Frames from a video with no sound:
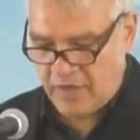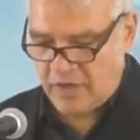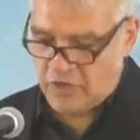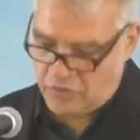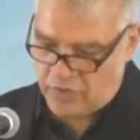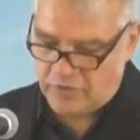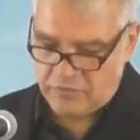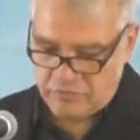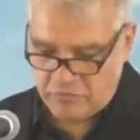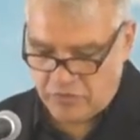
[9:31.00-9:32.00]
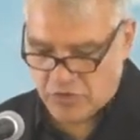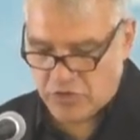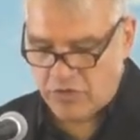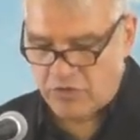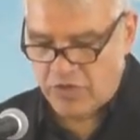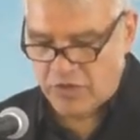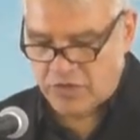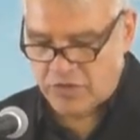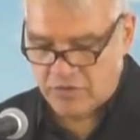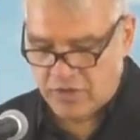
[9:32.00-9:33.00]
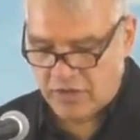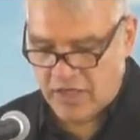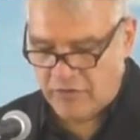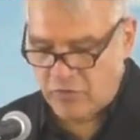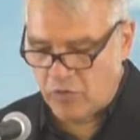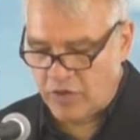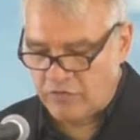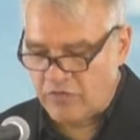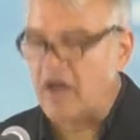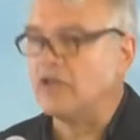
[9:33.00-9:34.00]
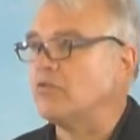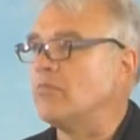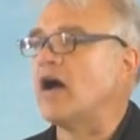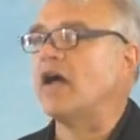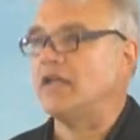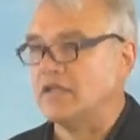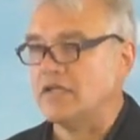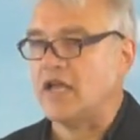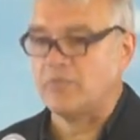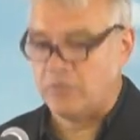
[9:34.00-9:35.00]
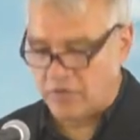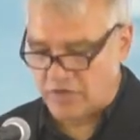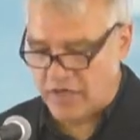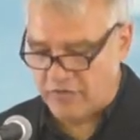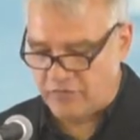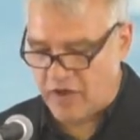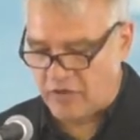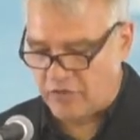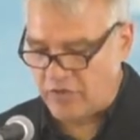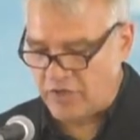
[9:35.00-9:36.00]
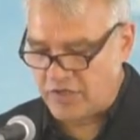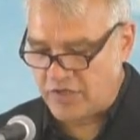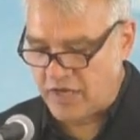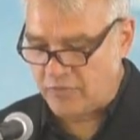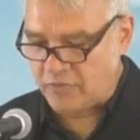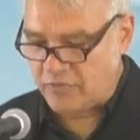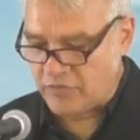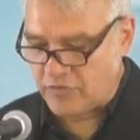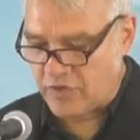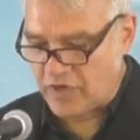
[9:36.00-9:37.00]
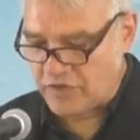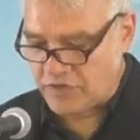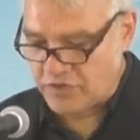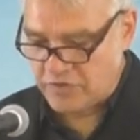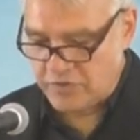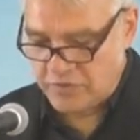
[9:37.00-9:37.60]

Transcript: And another one, 1 Corinthians 11:1, follow my example as I follow the example of Christ.